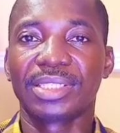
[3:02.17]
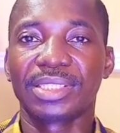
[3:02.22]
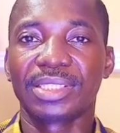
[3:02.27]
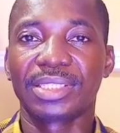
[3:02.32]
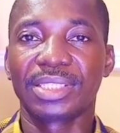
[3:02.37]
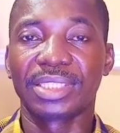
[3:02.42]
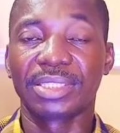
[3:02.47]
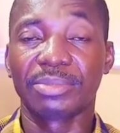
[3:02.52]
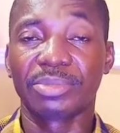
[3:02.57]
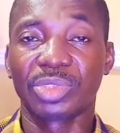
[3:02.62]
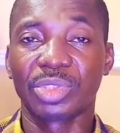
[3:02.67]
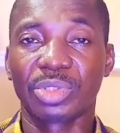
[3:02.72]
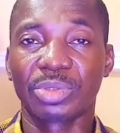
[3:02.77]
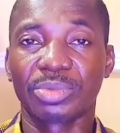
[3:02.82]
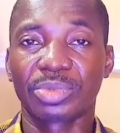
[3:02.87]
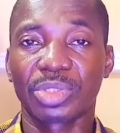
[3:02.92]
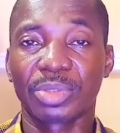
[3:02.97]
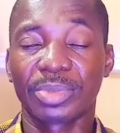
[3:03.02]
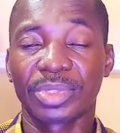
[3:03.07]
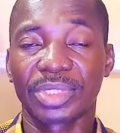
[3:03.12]

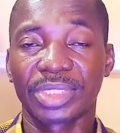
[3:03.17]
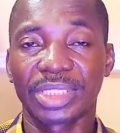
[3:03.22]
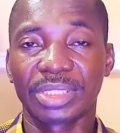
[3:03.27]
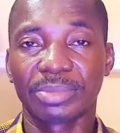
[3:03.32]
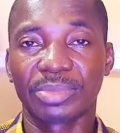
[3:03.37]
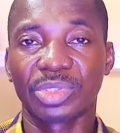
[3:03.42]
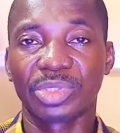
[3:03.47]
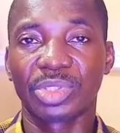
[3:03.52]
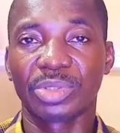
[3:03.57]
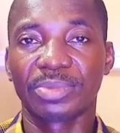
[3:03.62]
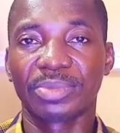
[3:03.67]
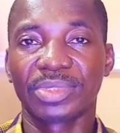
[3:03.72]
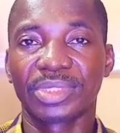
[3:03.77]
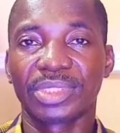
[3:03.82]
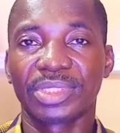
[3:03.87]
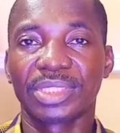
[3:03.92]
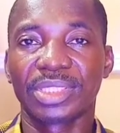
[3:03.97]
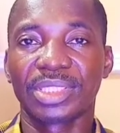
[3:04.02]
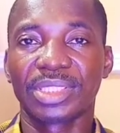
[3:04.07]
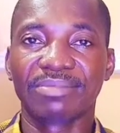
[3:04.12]
symptoms, common
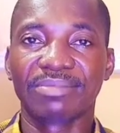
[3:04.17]
symptoms.